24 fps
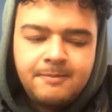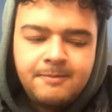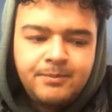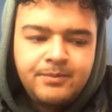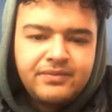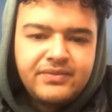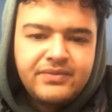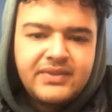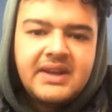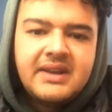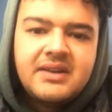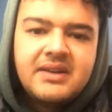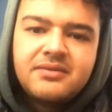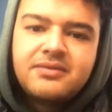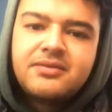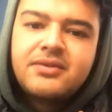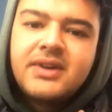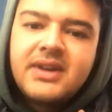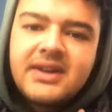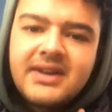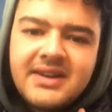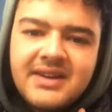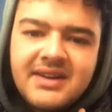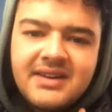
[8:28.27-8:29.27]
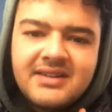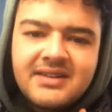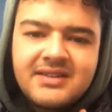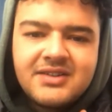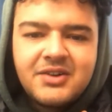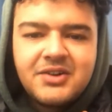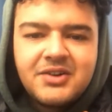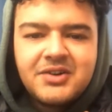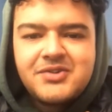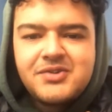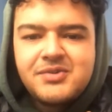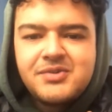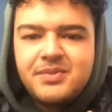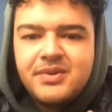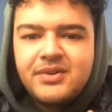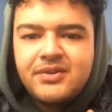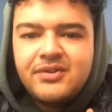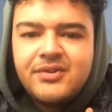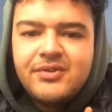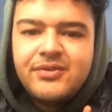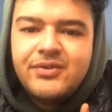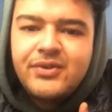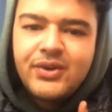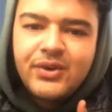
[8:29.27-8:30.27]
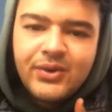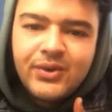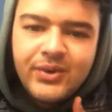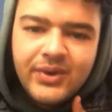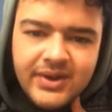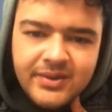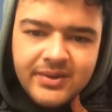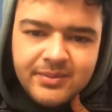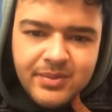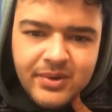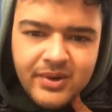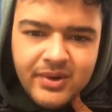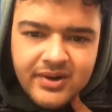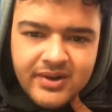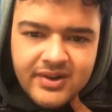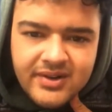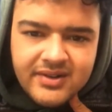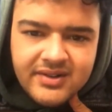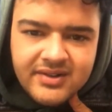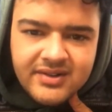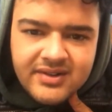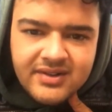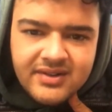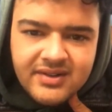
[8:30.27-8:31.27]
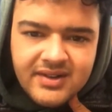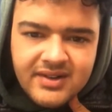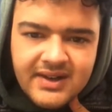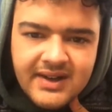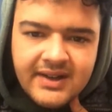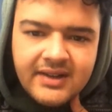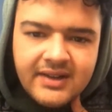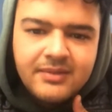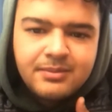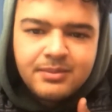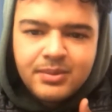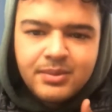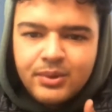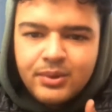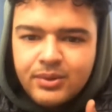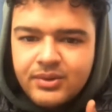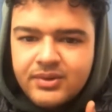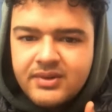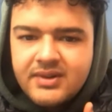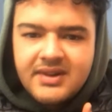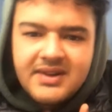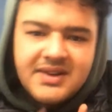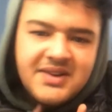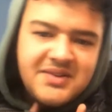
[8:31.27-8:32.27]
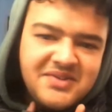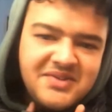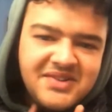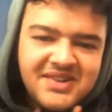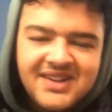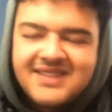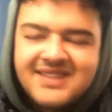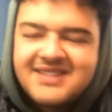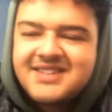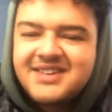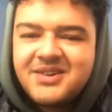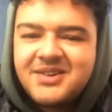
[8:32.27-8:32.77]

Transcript: taking free kicks, or it could be reviewing products like boots and everything.